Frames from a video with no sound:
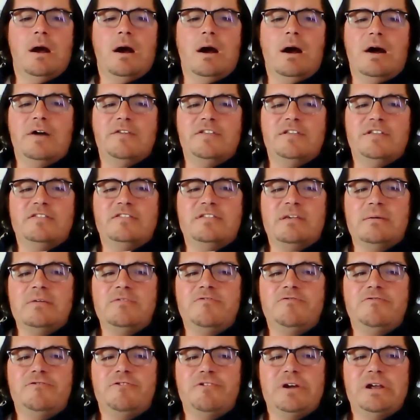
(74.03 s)
at the
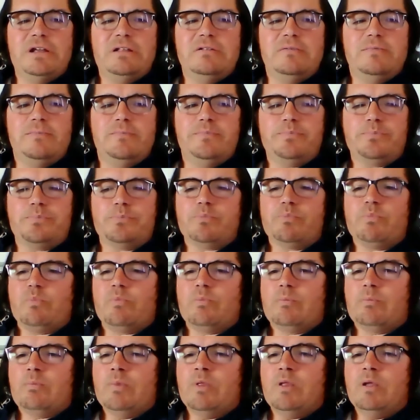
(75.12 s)
7th fret
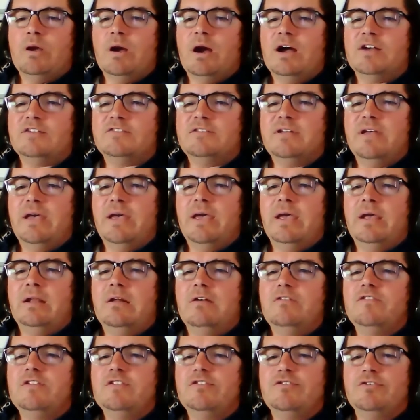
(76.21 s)
as the end
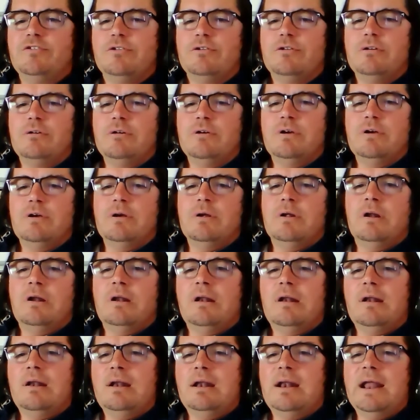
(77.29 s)
of the tour,
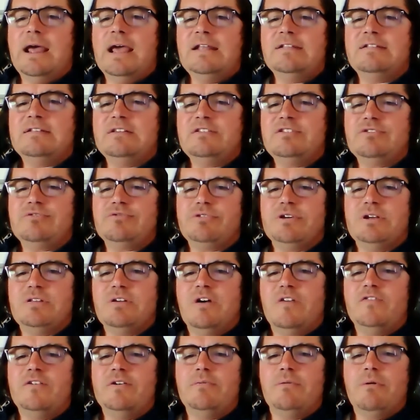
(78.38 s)
latest fret
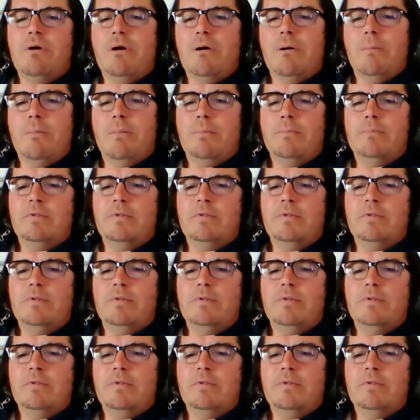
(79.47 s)
of the rope,